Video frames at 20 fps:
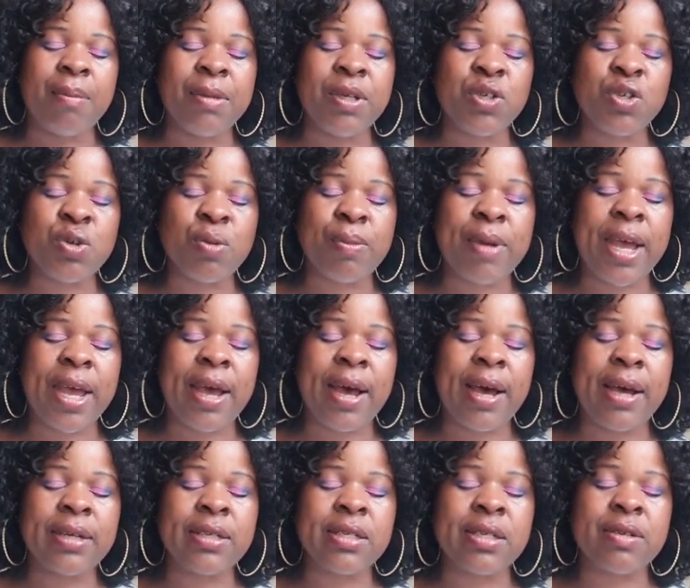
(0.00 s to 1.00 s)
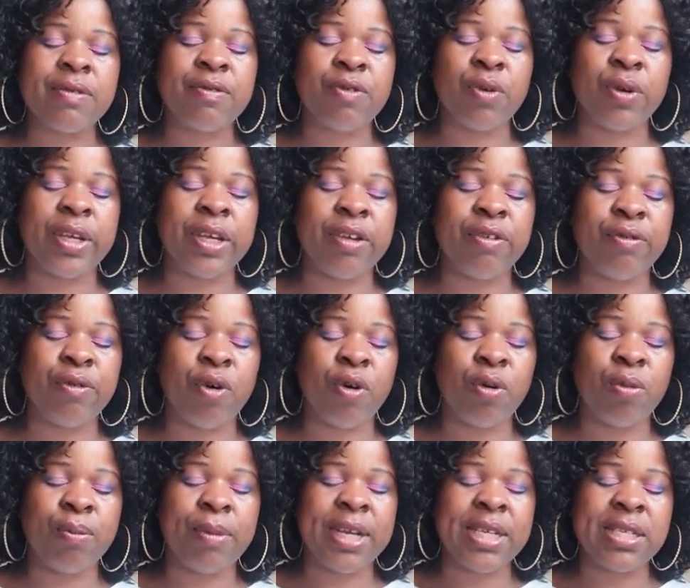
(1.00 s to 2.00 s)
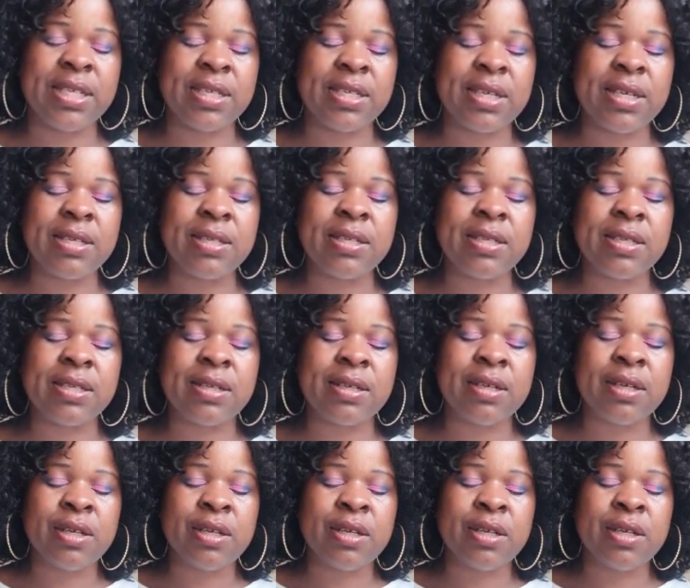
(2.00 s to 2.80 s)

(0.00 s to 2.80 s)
into my heart, forgive all my sins.